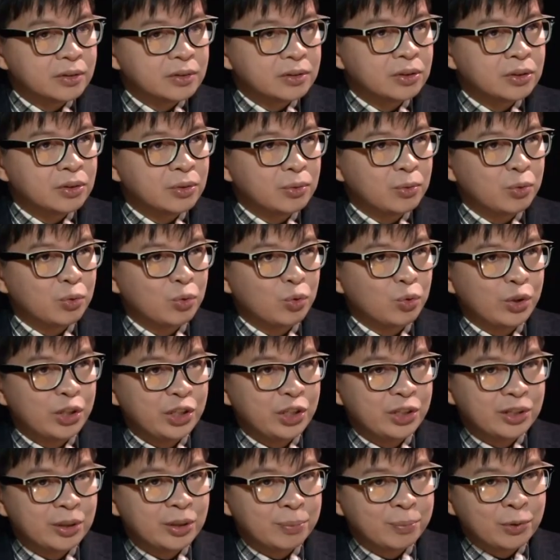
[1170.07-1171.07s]
So
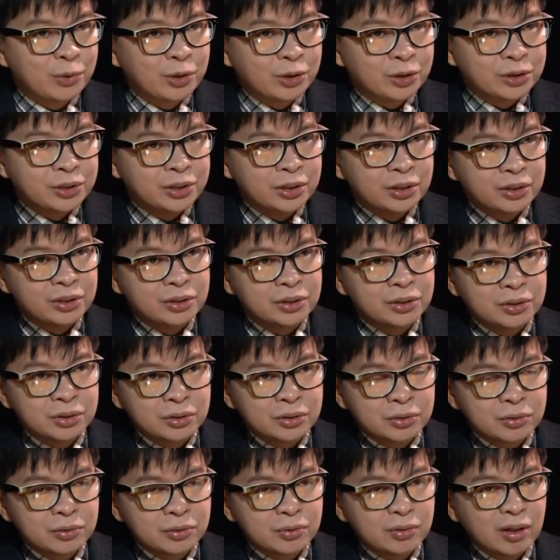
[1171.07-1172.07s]
within the
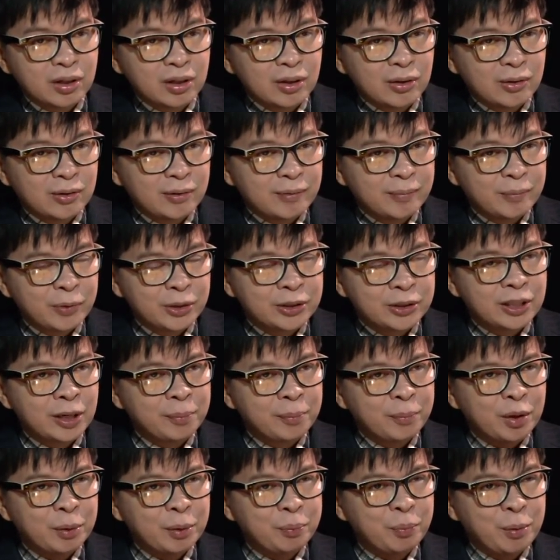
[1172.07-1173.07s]
process, for
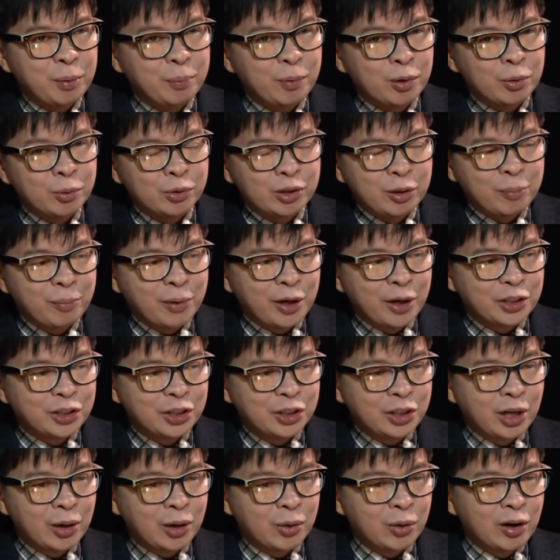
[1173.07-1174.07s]
example, the people would
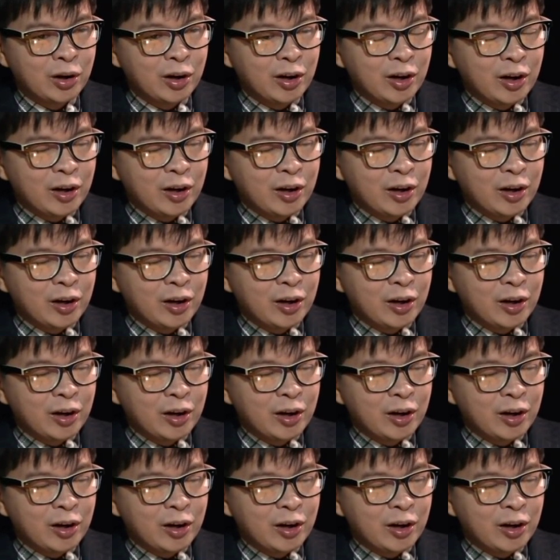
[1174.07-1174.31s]
imagine how,